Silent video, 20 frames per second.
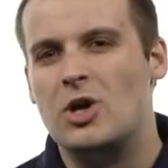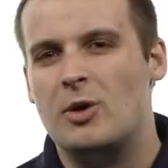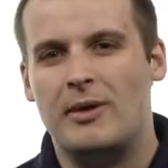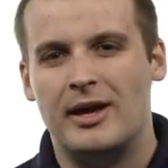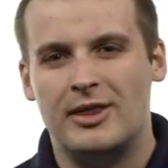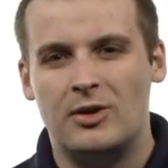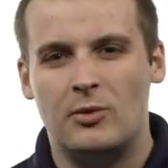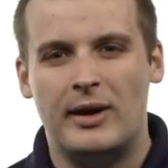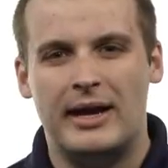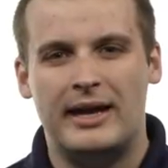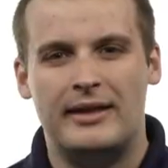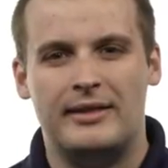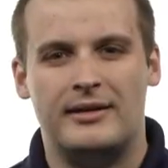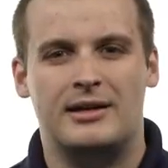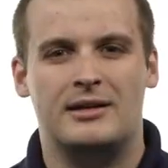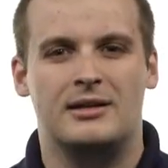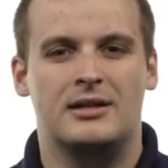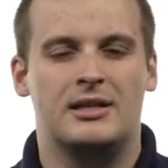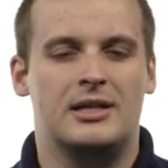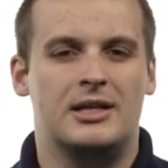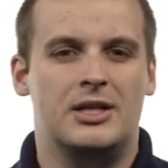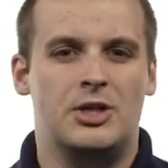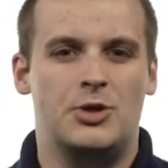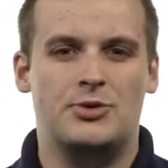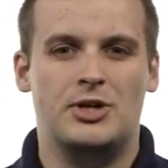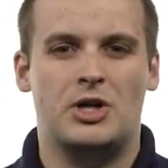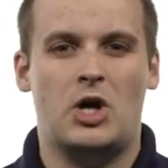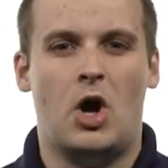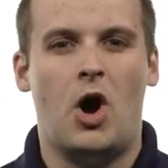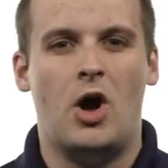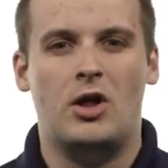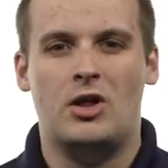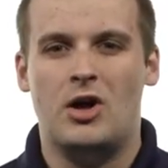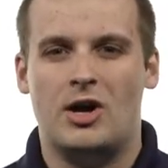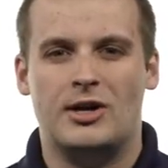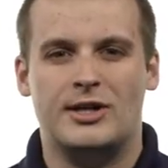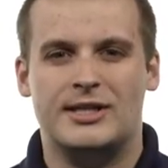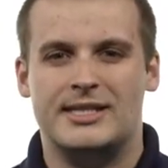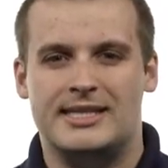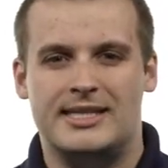by the way, that you could call
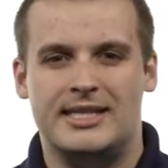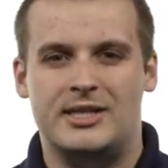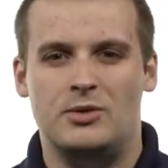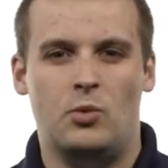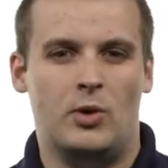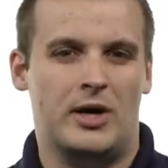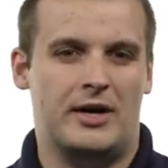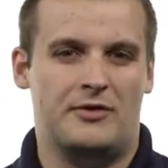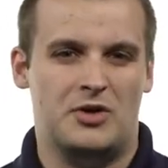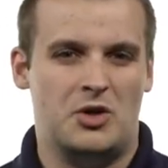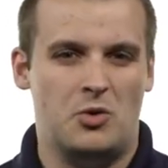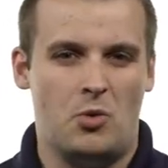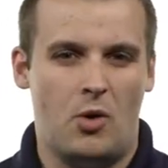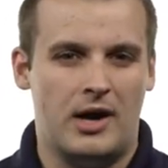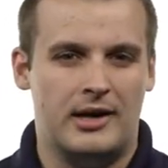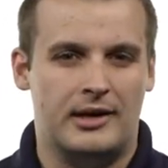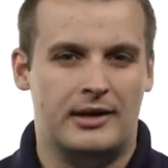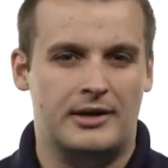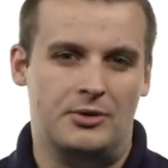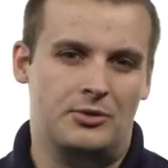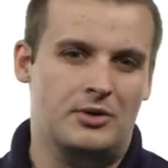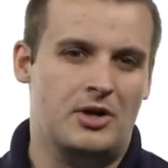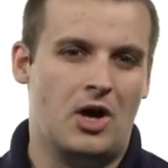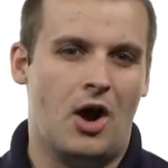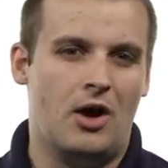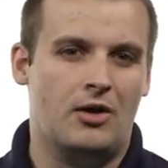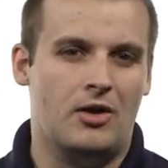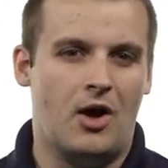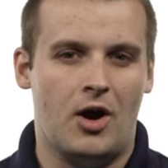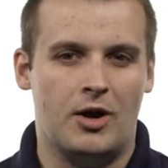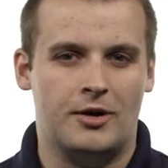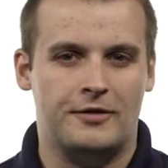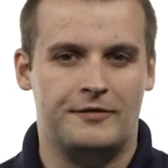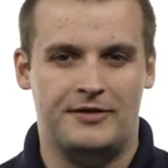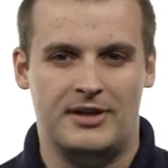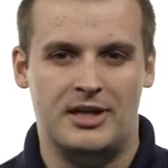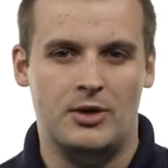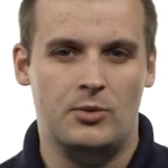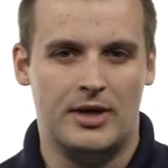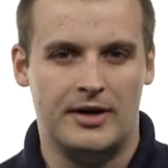argc whatever you wanted, and you can call
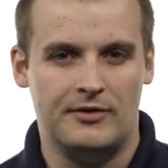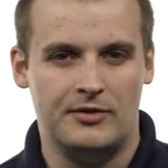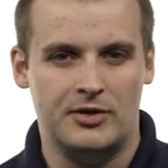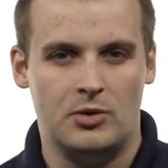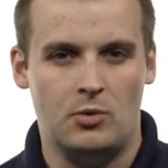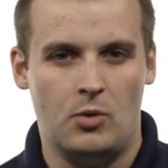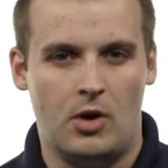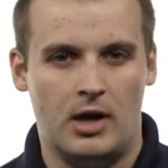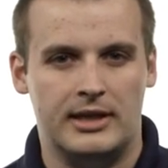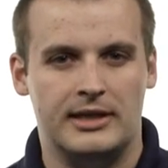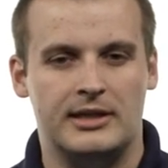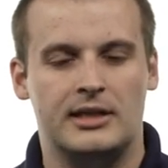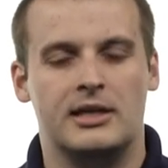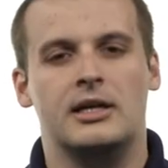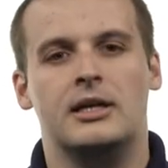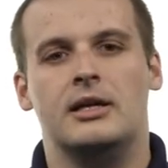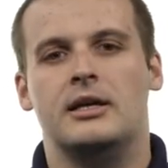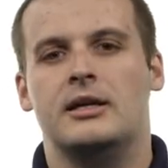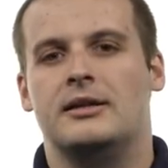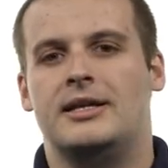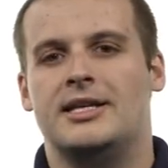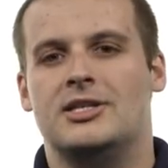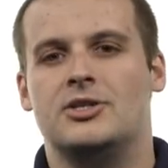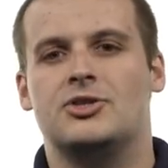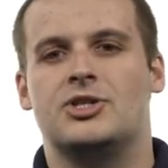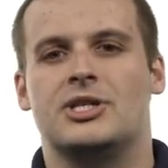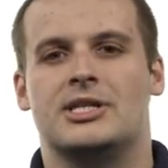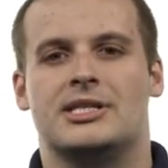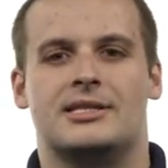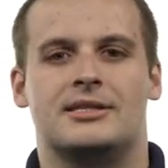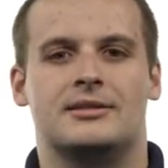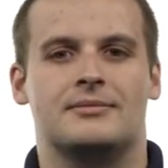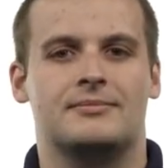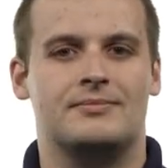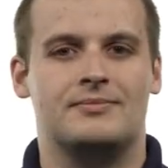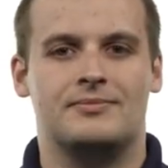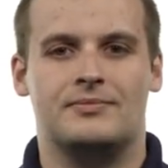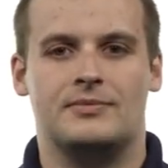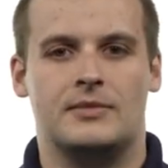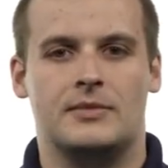argv whatever you wanted. These are just
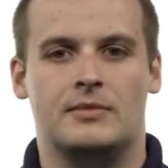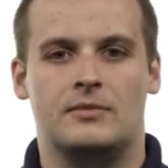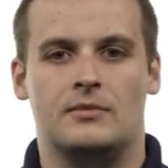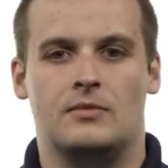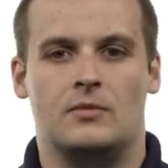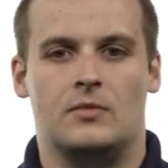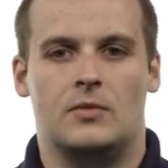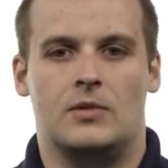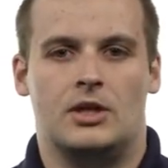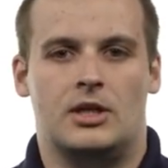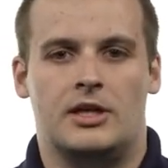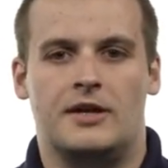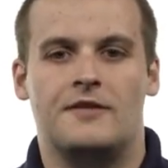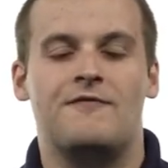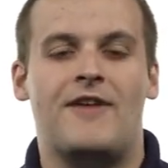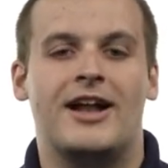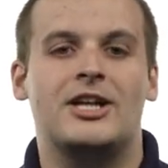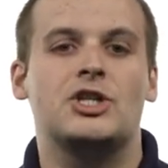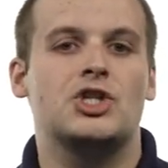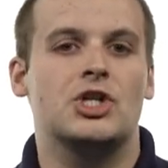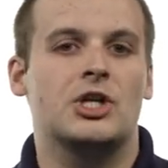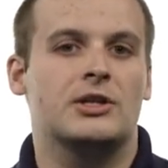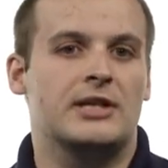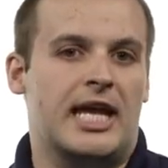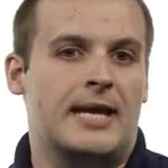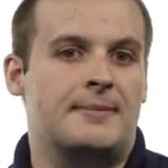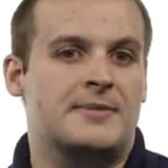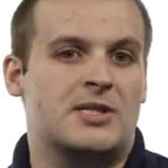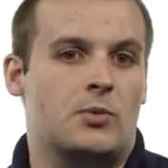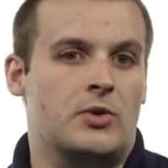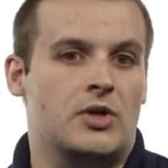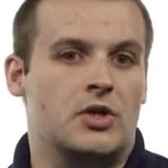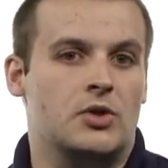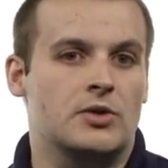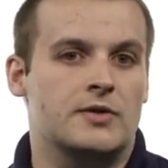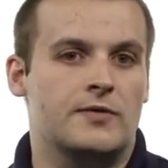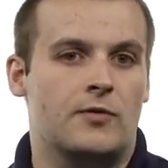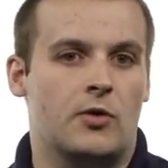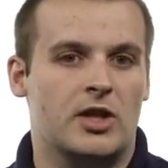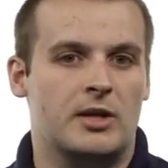conventional names that we
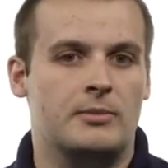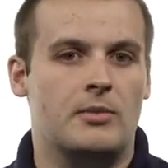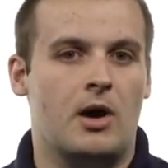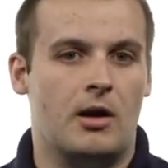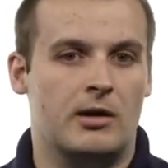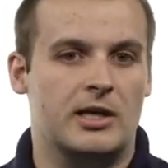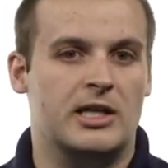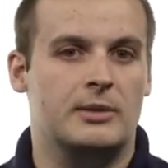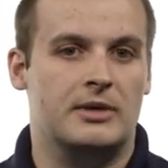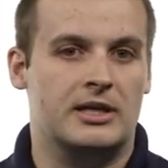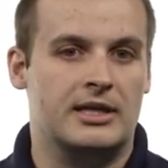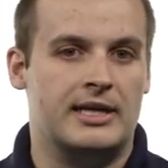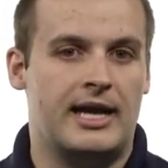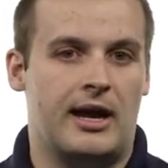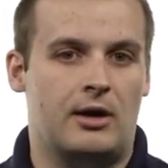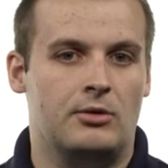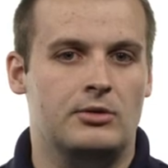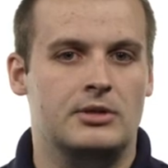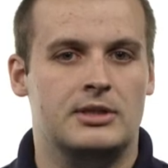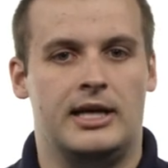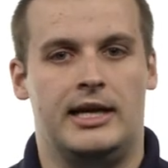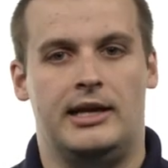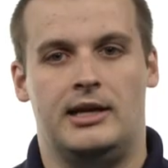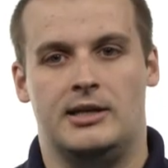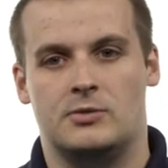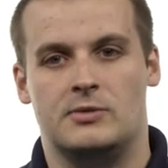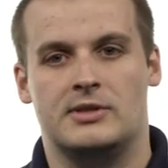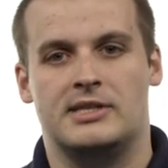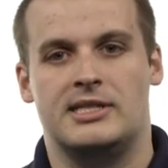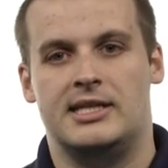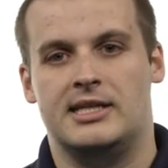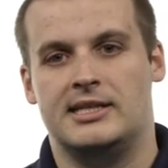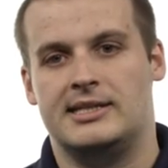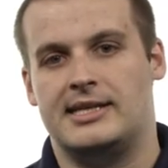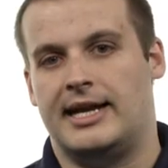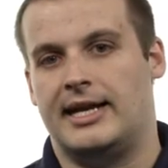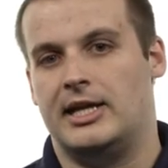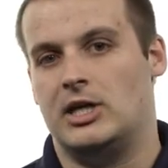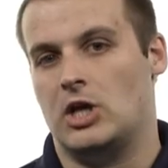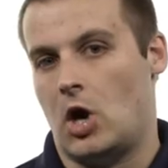use for them: argument count, and as we'll see in a
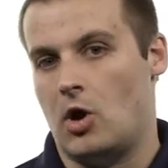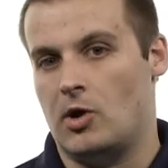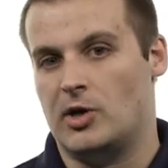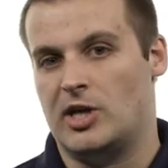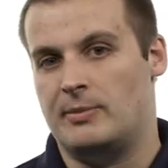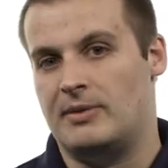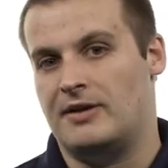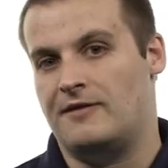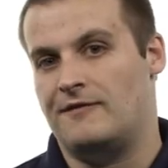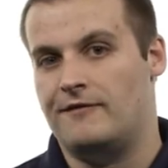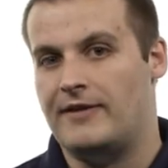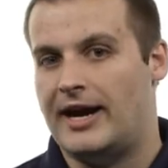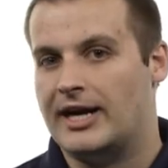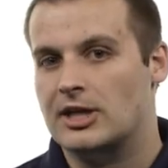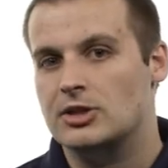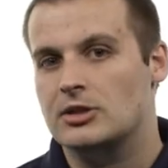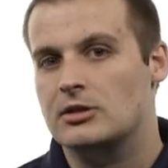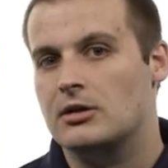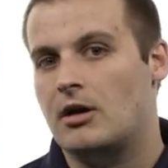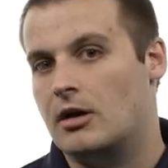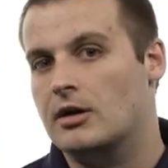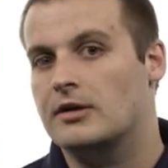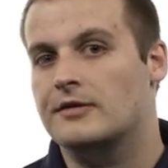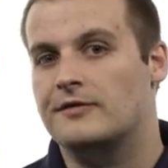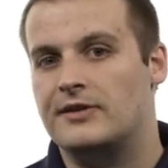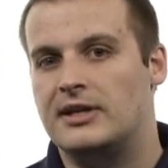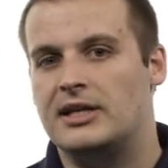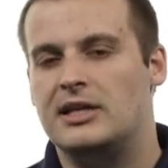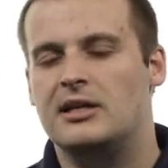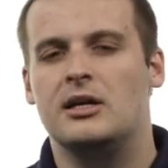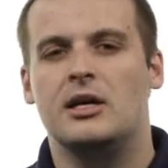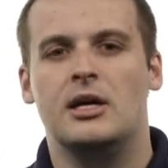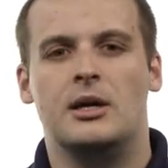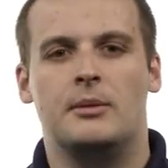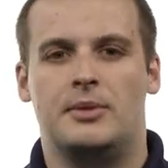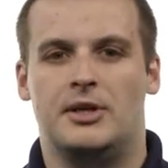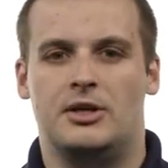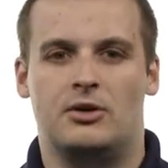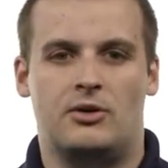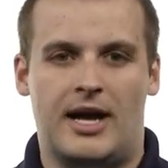second, argument vector, argv.
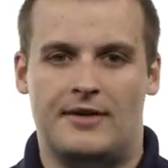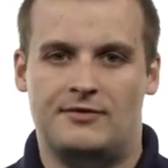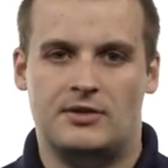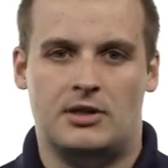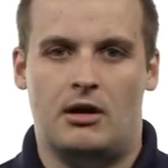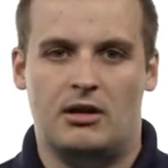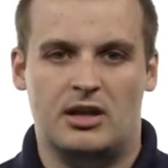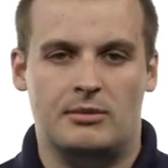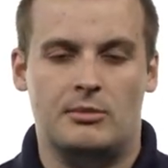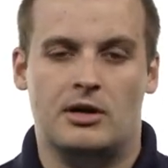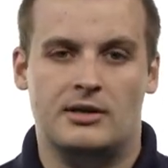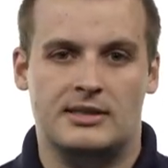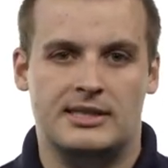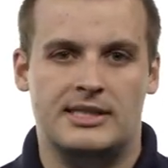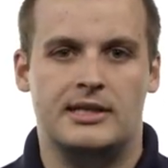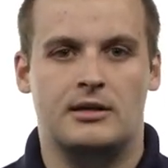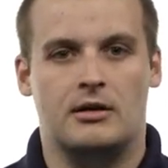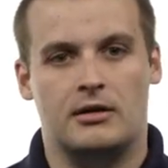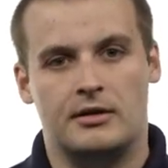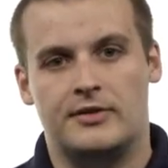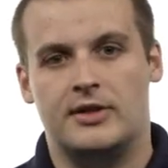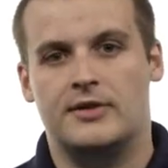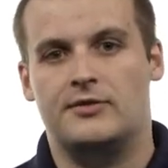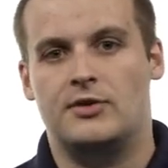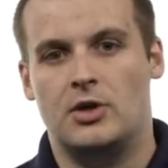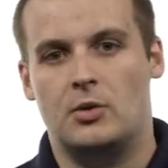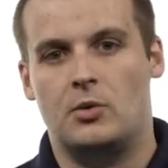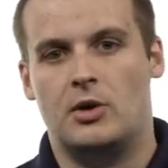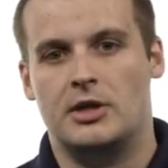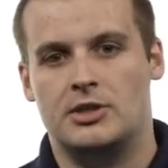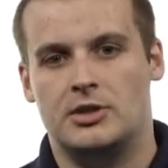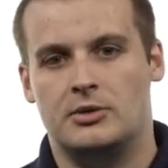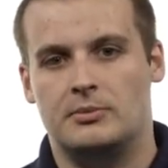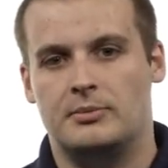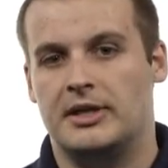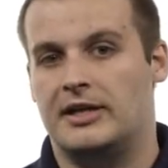But you don't have to call them argc and argv if you don't want to. But